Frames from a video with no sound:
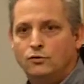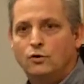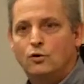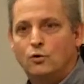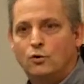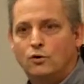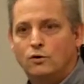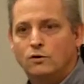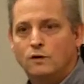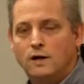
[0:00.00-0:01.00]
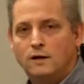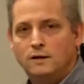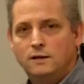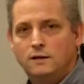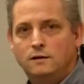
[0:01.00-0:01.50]
Third
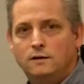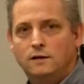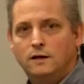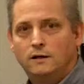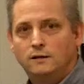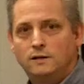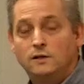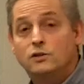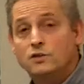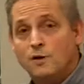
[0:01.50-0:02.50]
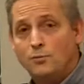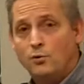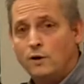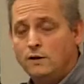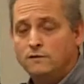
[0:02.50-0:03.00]
order intercept
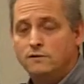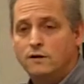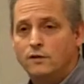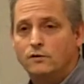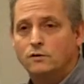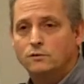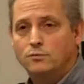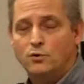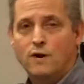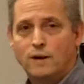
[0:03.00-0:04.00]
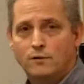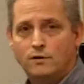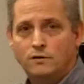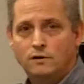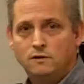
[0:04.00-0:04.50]
point is another
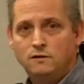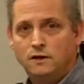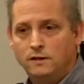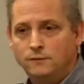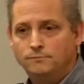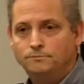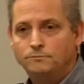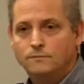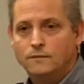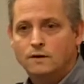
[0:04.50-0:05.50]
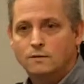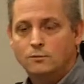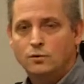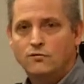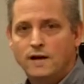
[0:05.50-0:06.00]
parameter that
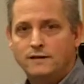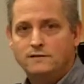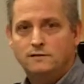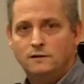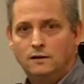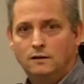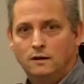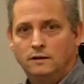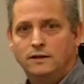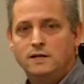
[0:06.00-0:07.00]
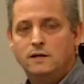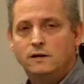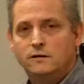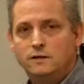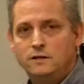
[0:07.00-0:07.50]
provides a
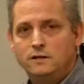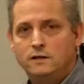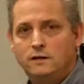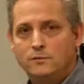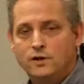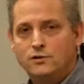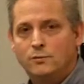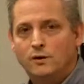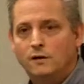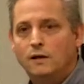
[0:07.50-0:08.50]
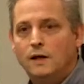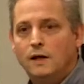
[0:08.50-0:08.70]
linearity measurement.